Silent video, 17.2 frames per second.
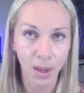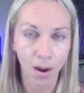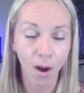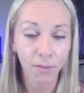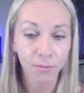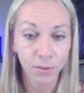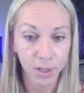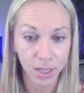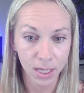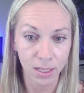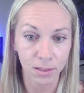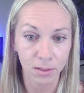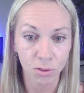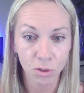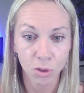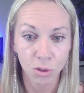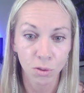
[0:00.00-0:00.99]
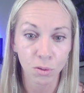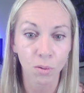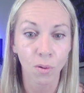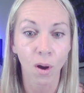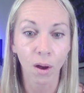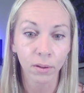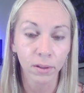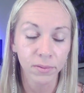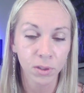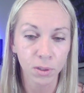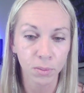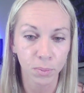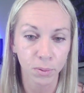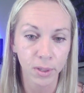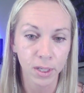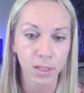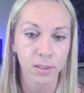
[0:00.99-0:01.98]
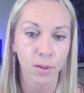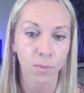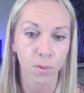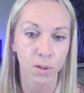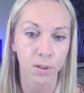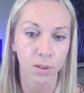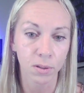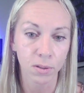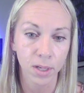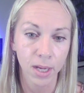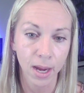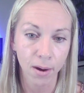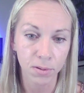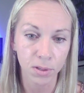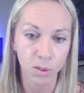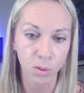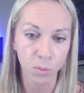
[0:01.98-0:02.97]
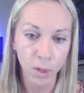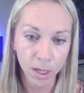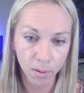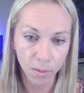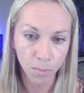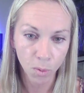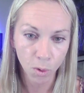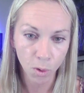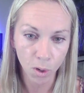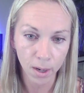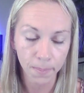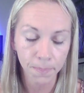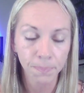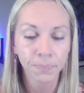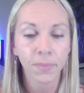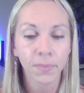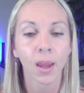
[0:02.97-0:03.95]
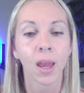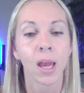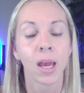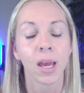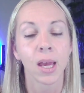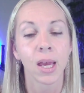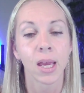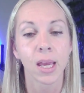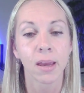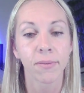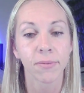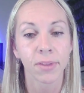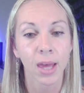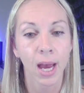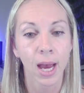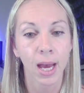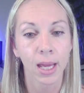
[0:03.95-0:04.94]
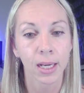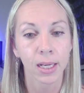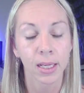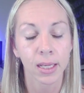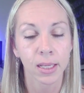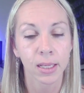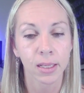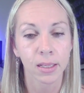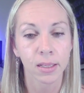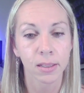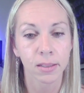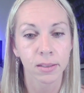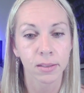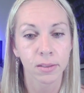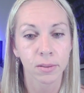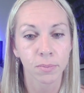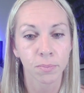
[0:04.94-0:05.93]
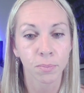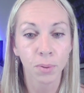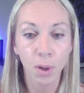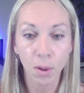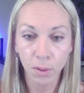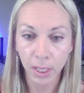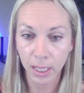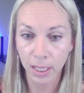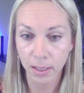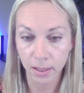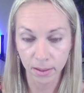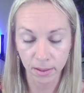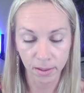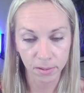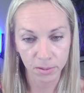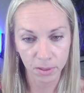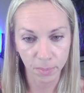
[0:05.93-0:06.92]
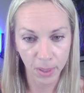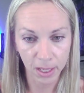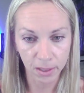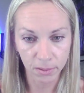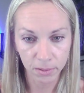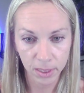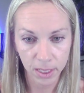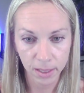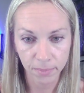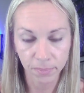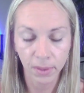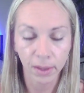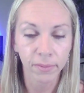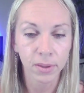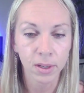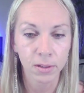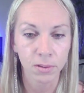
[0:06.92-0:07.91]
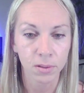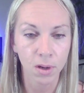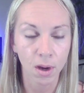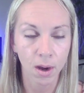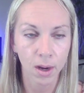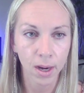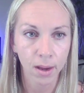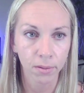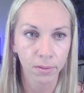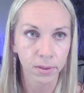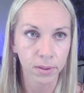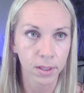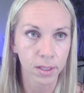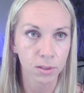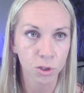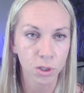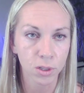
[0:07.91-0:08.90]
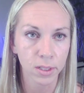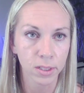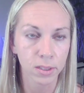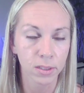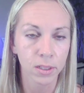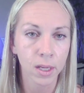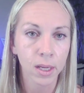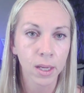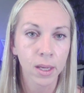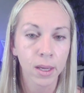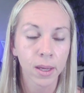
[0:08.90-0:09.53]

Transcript: offerings to all of your employees that work 30 hours a week or more. If that is broken, then there is a penalty. If there's not health insurance